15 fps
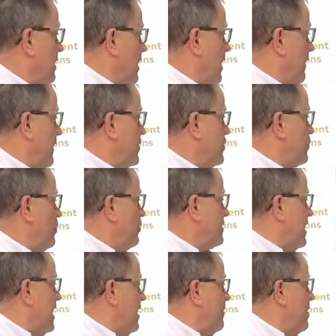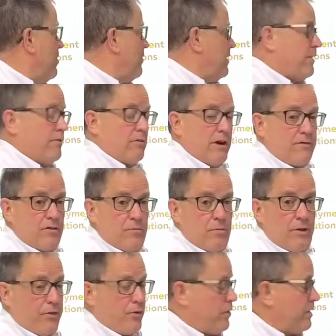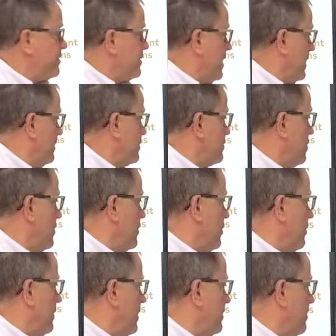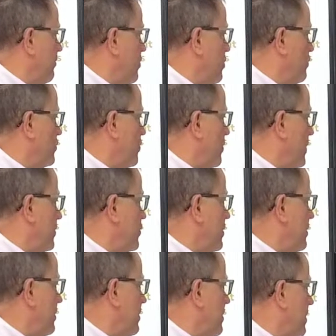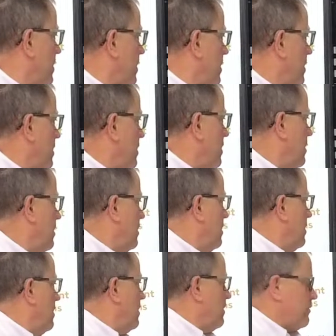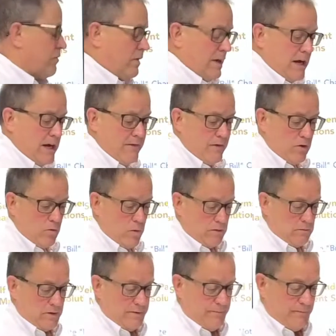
And this will time out either after about 30 seconds, or you can hit the mode switch to get out of it quickly.